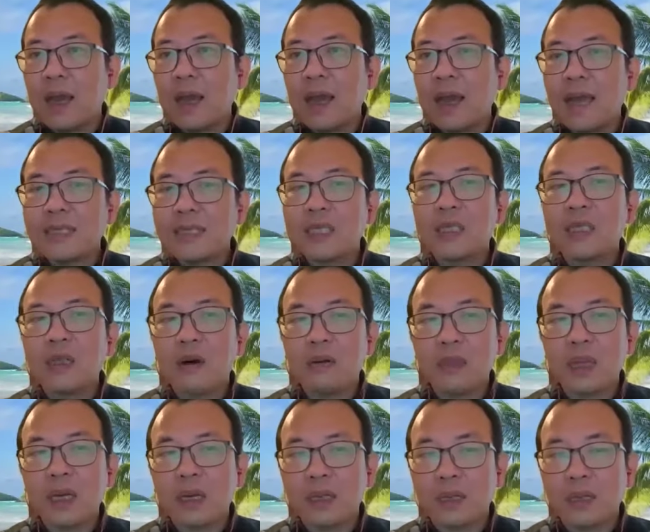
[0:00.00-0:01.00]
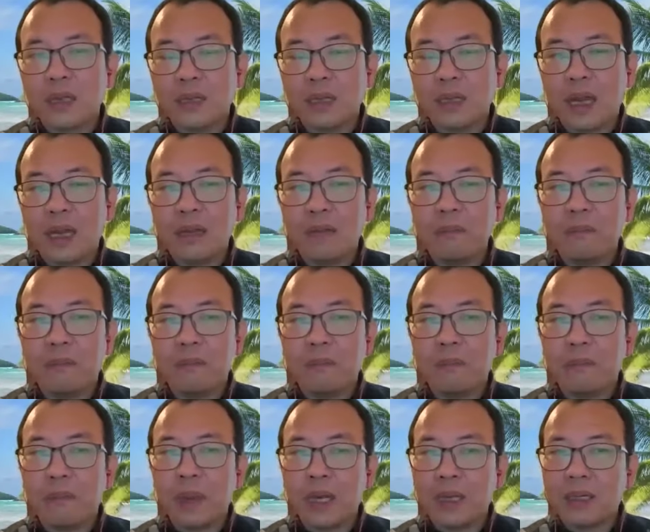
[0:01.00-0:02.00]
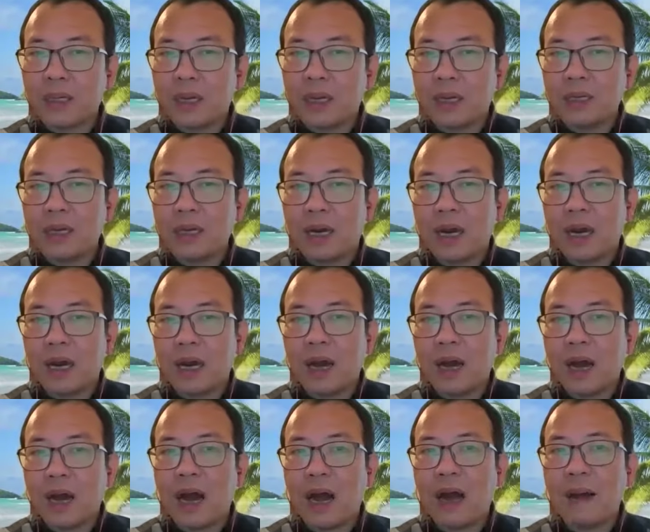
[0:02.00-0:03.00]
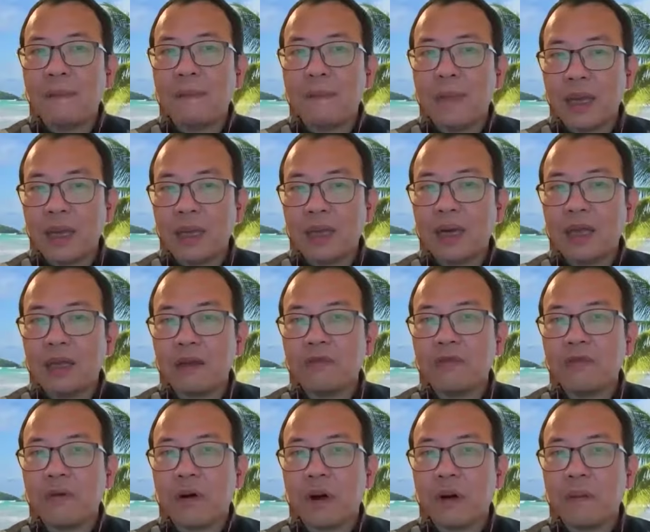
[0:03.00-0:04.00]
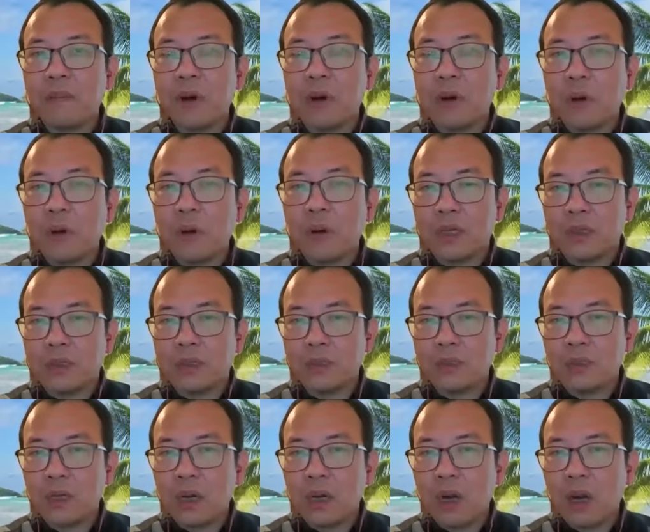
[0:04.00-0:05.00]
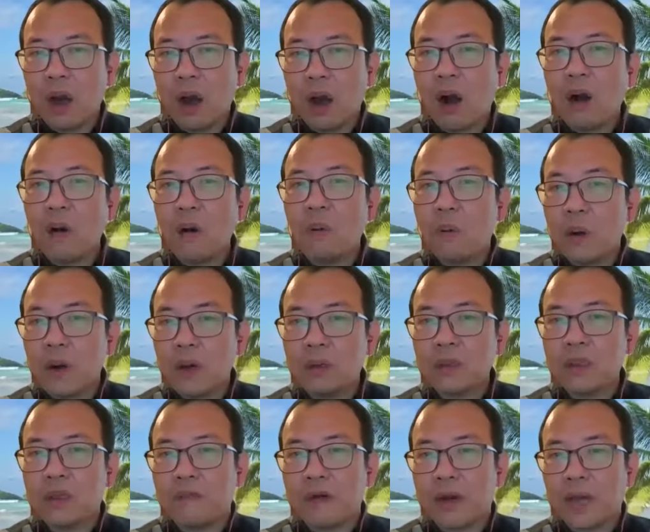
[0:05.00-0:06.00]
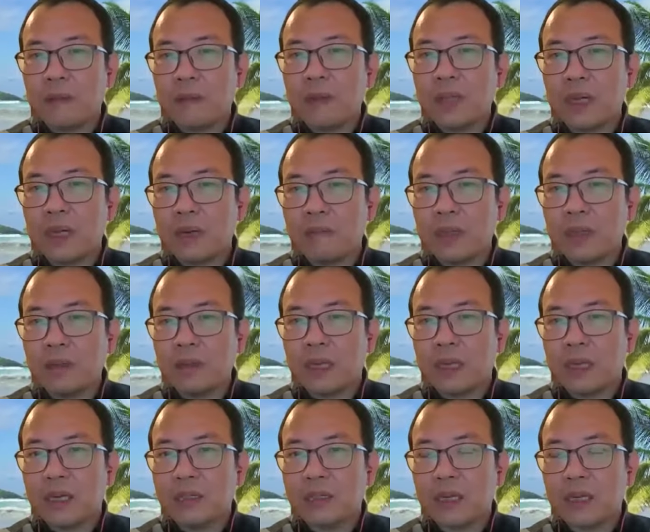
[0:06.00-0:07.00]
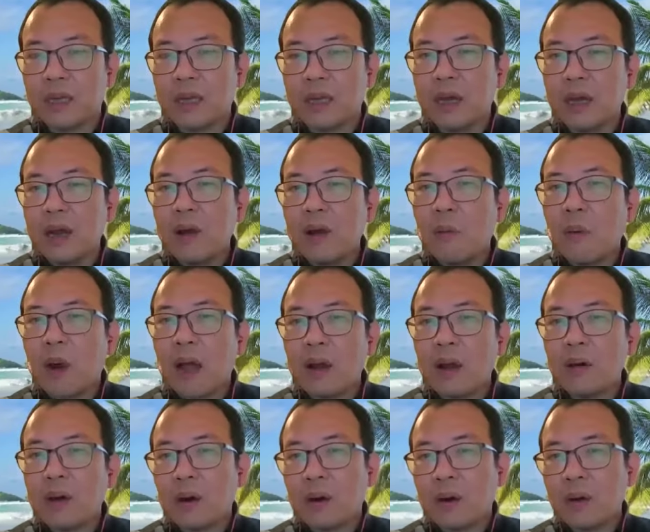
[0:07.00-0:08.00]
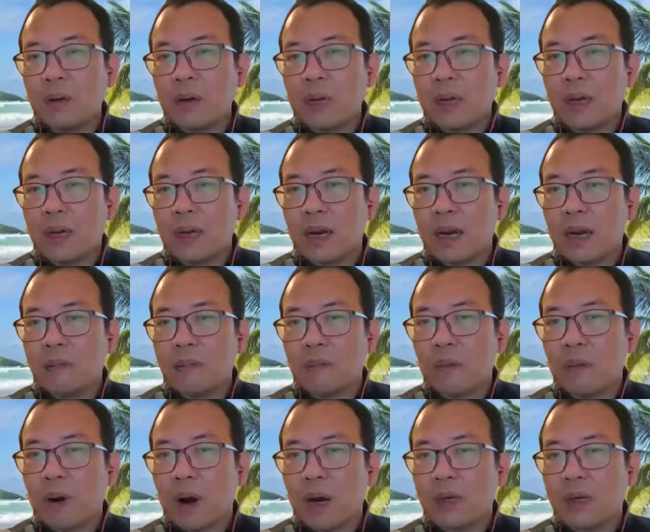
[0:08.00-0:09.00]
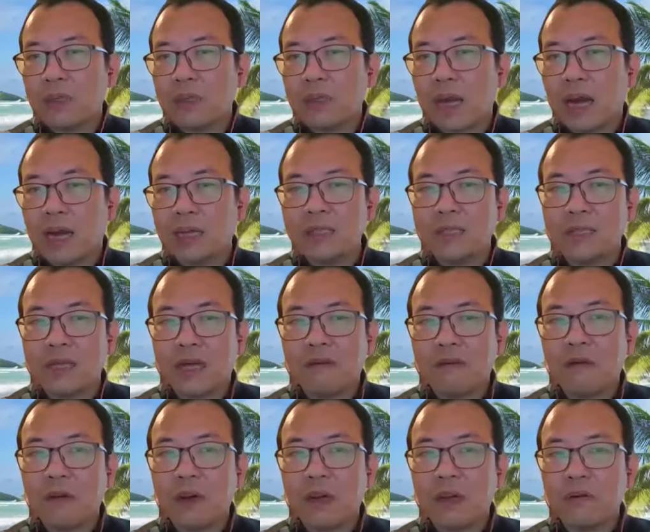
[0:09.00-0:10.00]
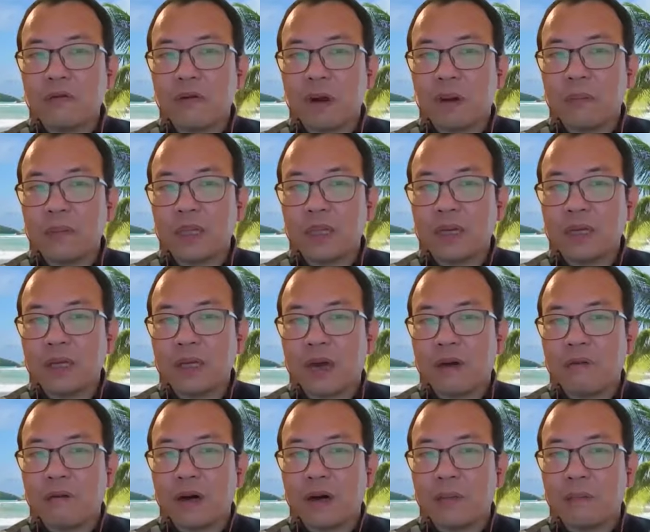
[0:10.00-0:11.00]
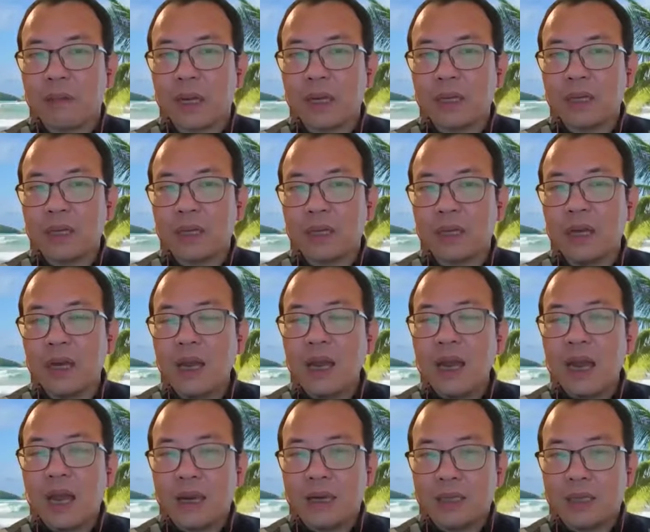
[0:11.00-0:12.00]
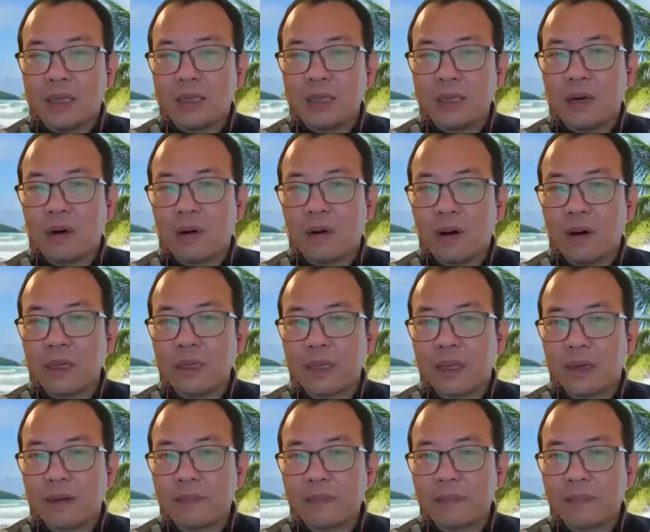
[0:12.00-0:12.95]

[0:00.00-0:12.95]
It's noted that big data are mainly from rich or well-developed communities, while low-income ones are suffering from data availability and data quality.